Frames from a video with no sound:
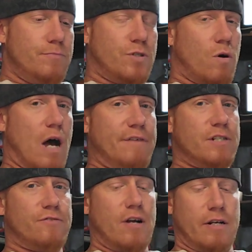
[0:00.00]
So I
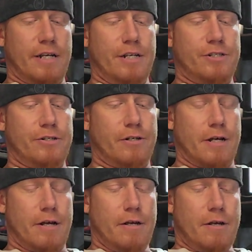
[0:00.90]
just found it easier
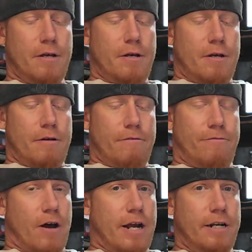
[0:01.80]
to
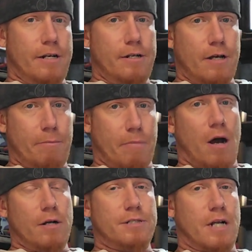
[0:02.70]
find a
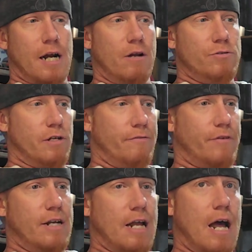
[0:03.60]
box that I know is going to
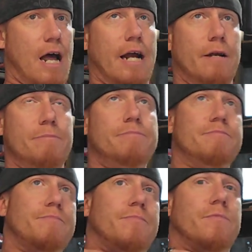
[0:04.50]
fit in that item.
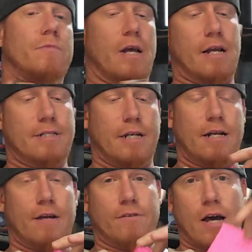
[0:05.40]
Like I
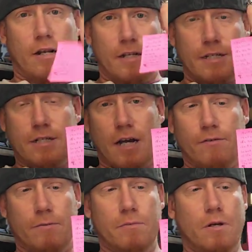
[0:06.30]
said, I've got a list of
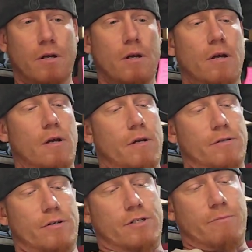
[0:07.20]
them.
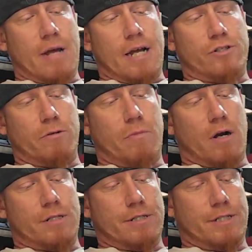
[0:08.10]
There's some extra
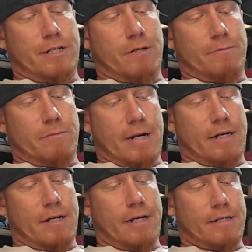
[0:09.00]
boxes in here, but
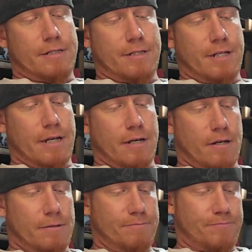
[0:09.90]
mainly it's
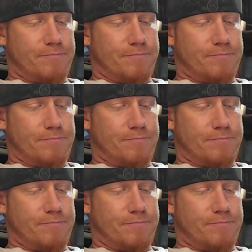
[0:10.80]
the